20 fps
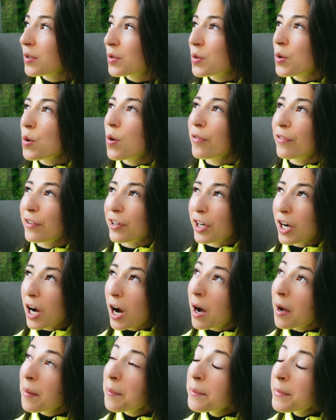
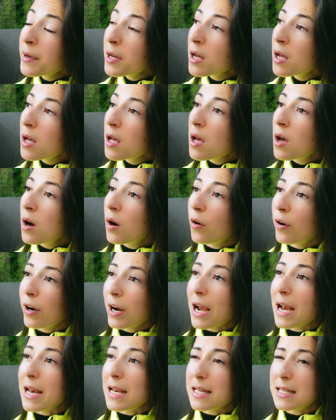overcome, or
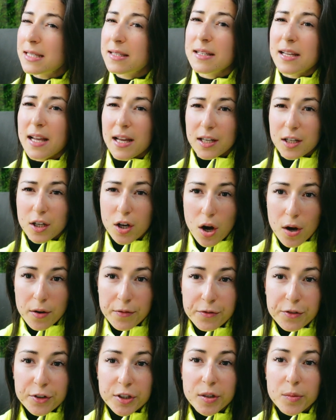at least get
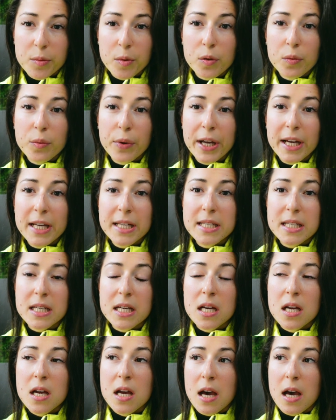comfortable with.